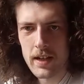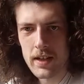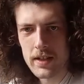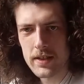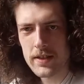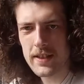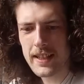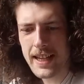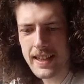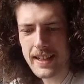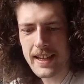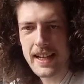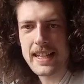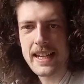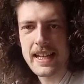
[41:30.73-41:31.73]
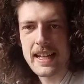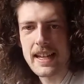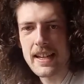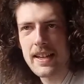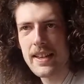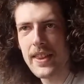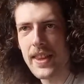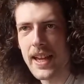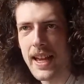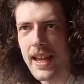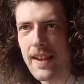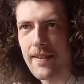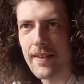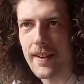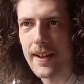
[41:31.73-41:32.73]
So you get the idea
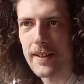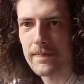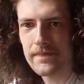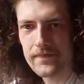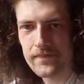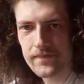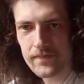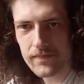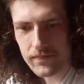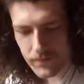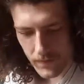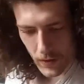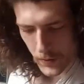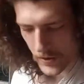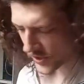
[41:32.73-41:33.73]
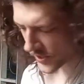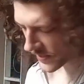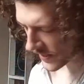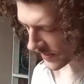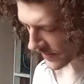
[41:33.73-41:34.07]
there, right? Which is, it's